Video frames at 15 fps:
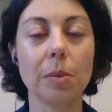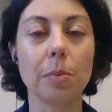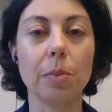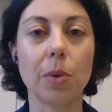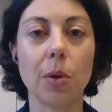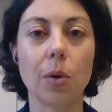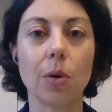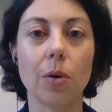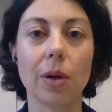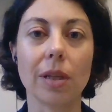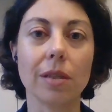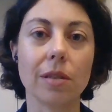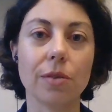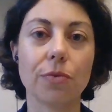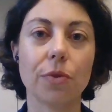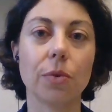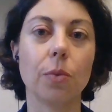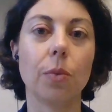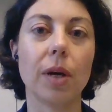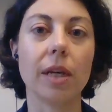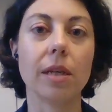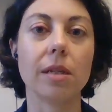be more and different
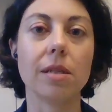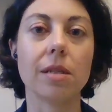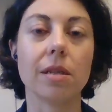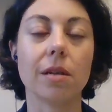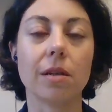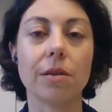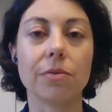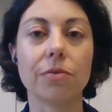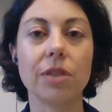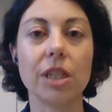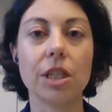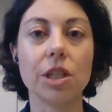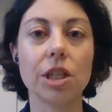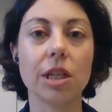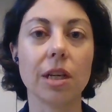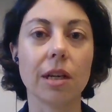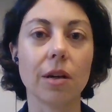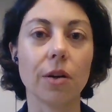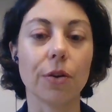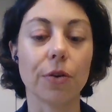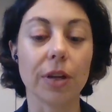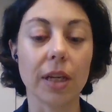ways of teaching
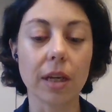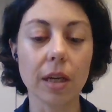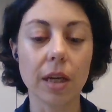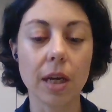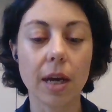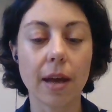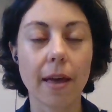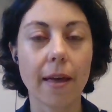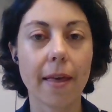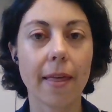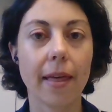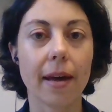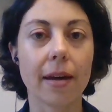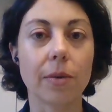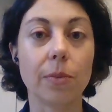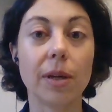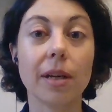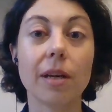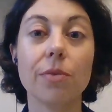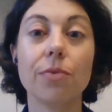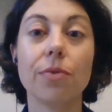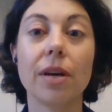and learning. And when
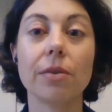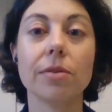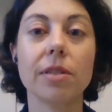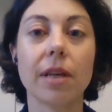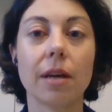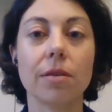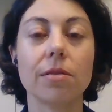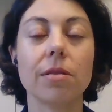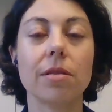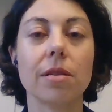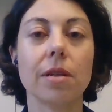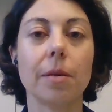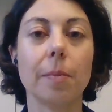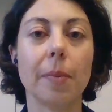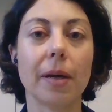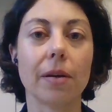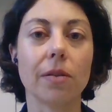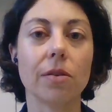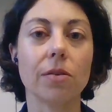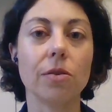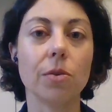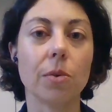I found out about
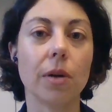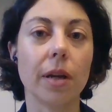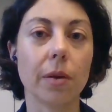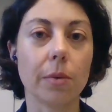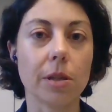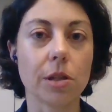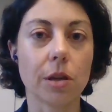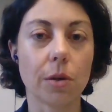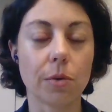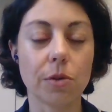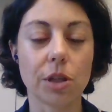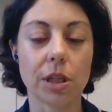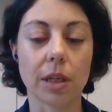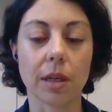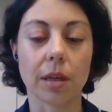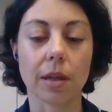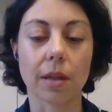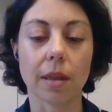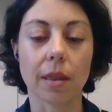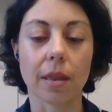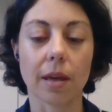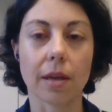the Neurolanguage coaching,
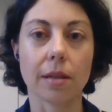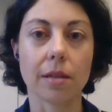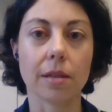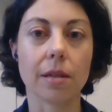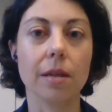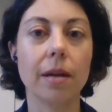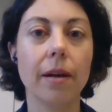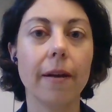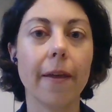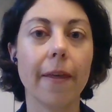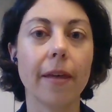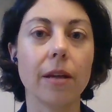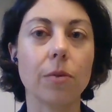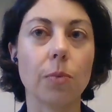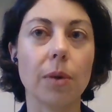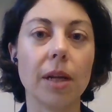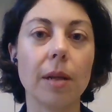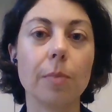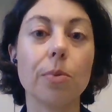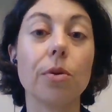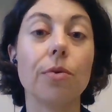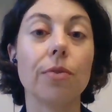then it
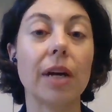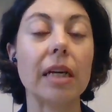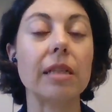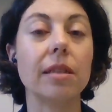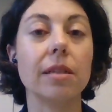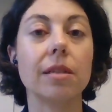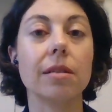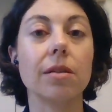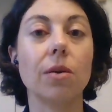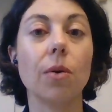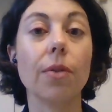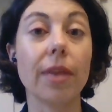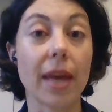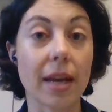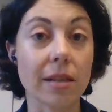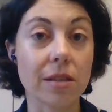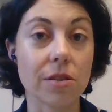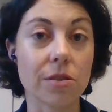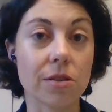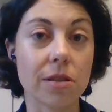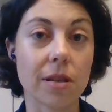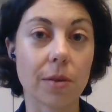really provided all the
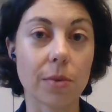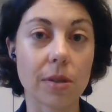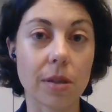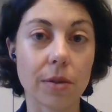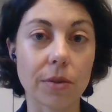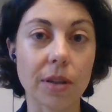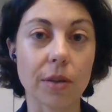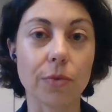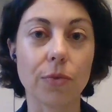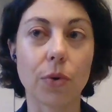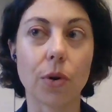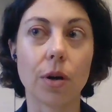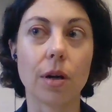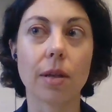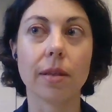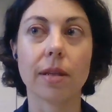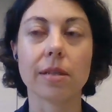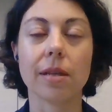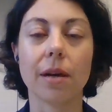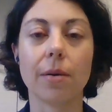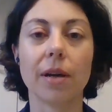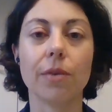answers I was looking for.
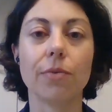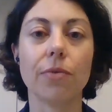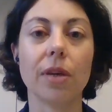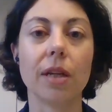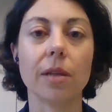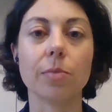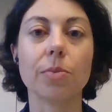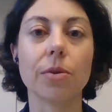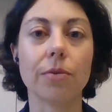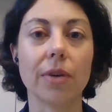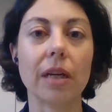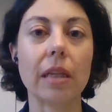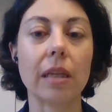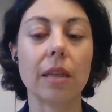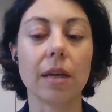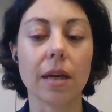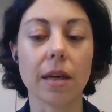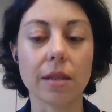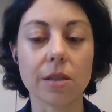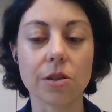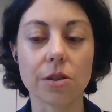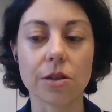That's how I feel. It provided the
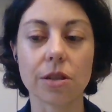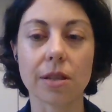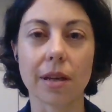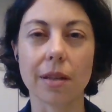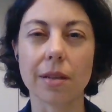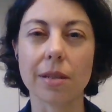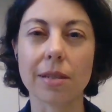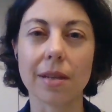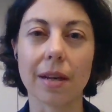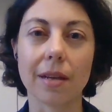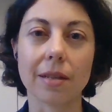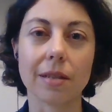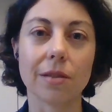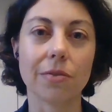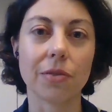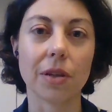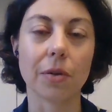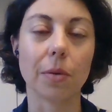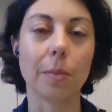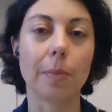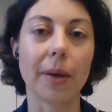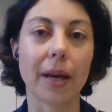answers and the scientific
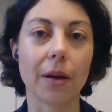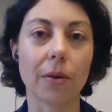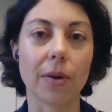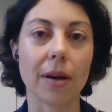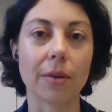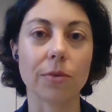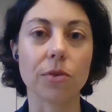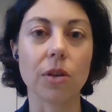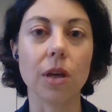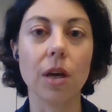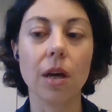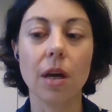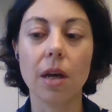background